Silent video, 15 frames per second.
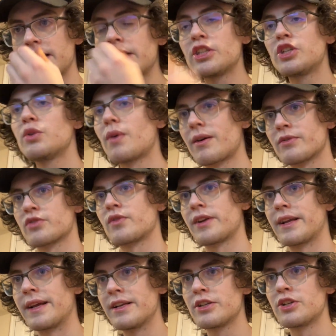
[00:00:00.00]
issue I was
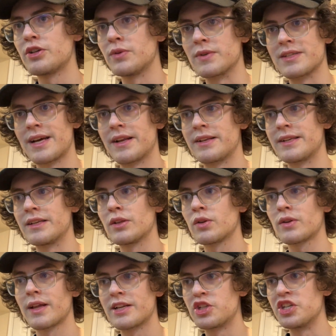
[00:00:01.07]
running into is that it didn't look like